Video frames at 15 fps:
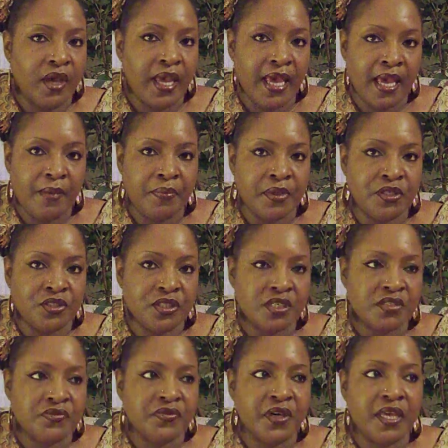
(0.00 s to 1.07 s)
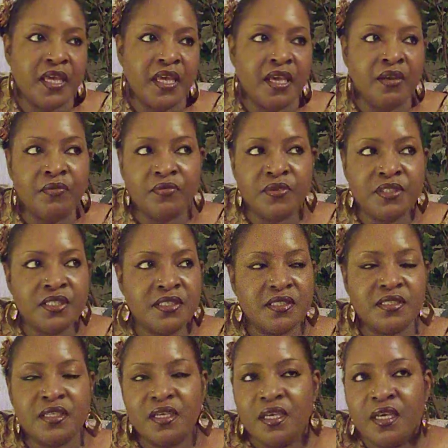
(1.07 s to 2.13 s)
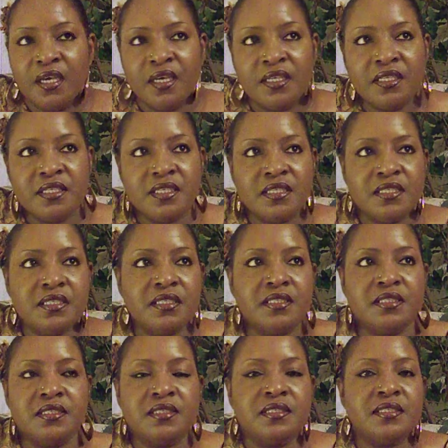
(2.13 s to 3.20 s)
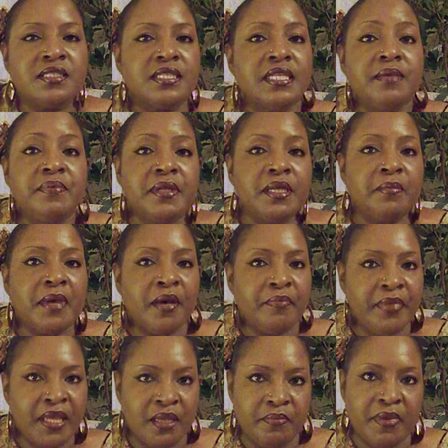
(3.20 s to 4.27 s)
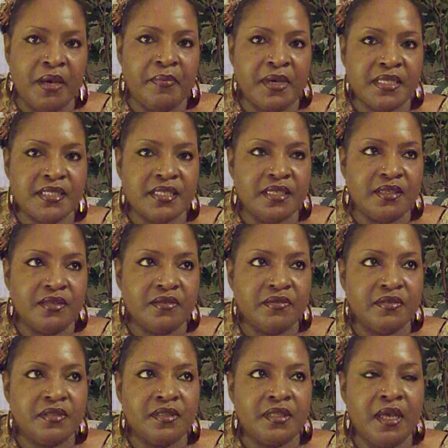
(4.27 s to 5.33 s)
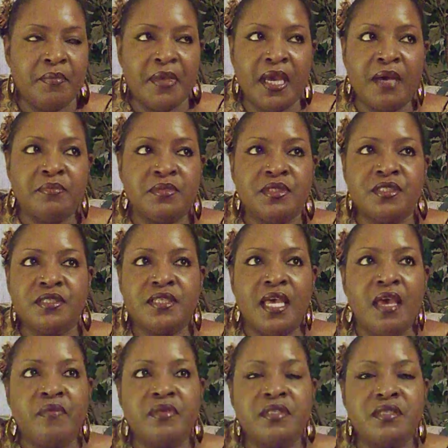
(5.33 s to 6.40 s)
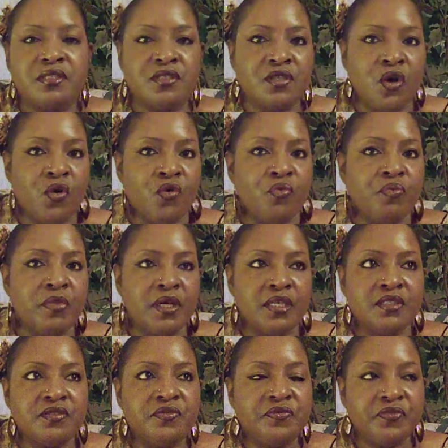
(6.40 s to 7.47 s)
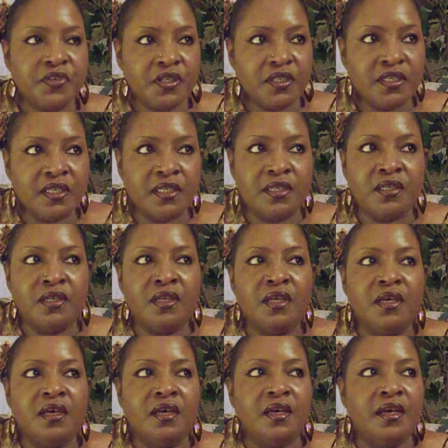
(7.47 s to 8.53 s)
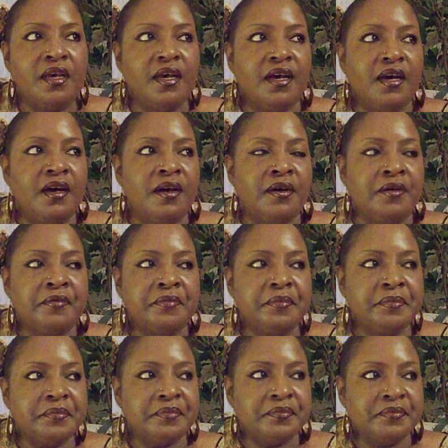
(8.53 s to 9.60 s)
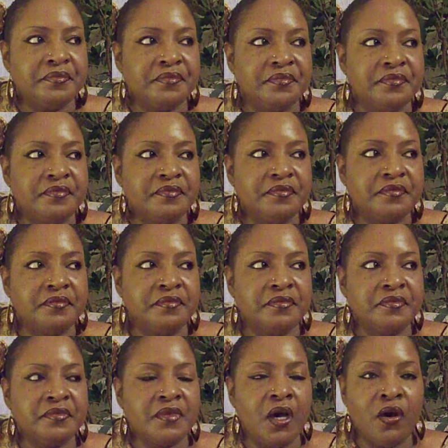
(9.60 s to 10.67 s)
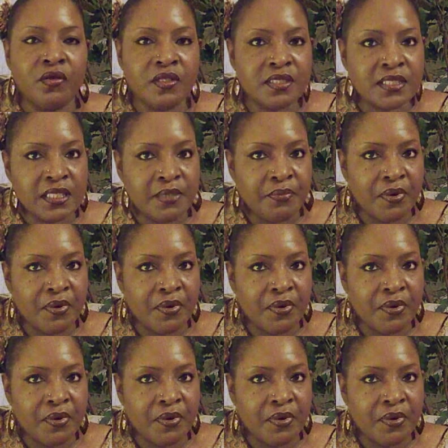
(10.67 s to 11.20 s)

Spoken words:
happy just for just sleeping in my bed by myself. I mean, I'm just having so much fun. Um, all the sleep